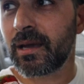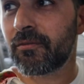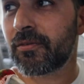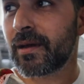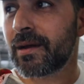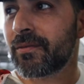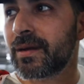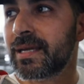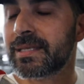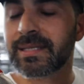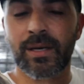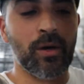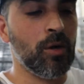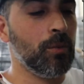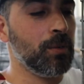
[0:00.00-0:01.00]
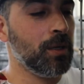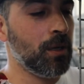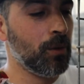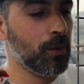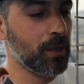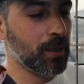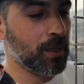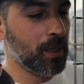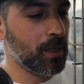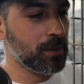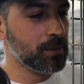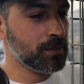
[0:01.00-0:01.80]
If he ever needs a home, you know where to go.